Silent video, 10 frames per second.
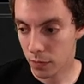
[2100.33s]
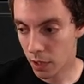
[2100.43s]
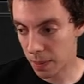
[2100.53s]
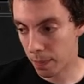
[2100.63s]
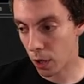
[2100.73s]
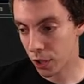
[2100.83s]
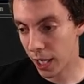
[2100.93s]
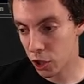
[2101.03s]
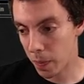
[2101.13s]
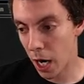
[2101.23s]
I think Murktide
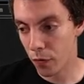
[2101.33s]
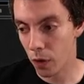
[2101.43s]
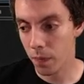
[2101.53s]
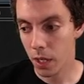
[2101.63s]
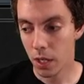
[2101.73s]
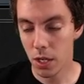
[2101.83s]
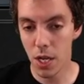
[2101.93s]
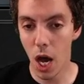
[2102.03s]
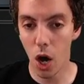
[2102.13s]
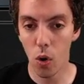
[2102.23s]
is too powerful.
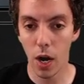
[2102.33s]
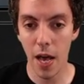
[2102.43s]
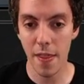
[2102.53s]
No, I